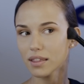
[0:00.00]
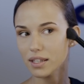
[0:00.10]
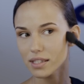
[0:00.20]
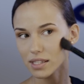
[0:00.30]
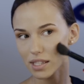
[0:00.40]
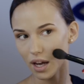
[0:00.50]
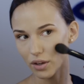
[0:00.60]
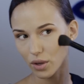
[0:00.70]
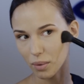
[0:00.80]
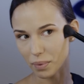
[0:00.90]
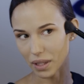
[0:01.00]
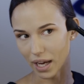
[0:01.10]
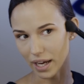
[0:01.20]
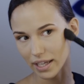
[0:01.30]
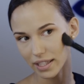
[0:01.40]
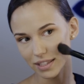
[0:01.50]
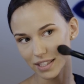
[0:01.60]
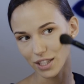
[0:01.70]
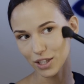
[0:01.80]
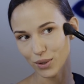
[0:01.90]
This is how you apply it
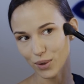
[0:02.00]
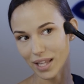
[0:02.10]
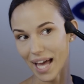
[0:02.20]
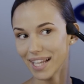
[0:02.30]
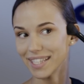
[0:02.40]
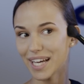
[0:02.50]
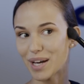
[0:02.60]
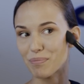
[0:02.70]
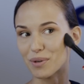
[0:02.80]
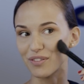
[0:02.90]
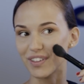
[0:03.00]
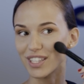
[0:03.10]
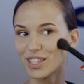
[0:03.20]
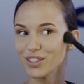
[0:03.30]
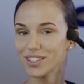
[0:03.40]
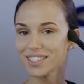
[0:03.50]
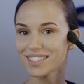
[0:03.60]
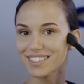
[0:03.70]
until you will land that perfect look.